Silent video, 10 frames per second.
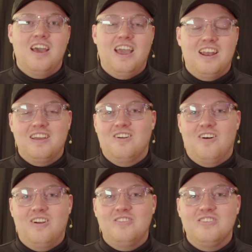and I can
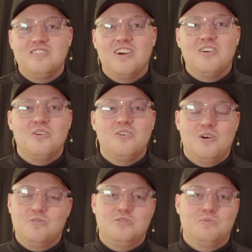honestly tell you
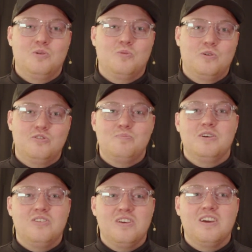it was some of the worst
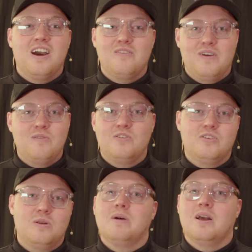mixing I've ever
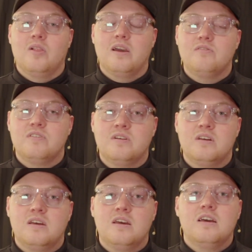done in my life.
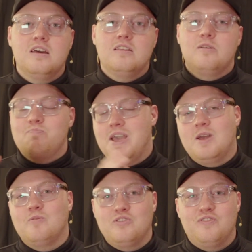The
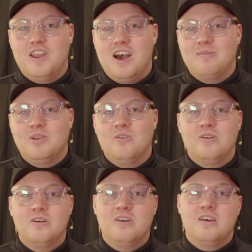band was
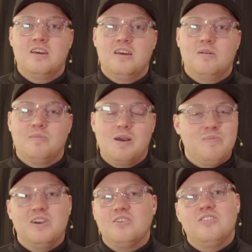phenomenal, my
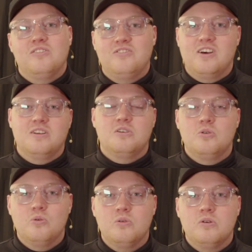mix sounded
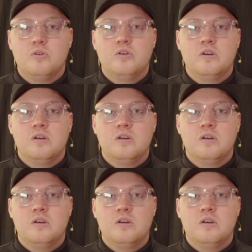cool,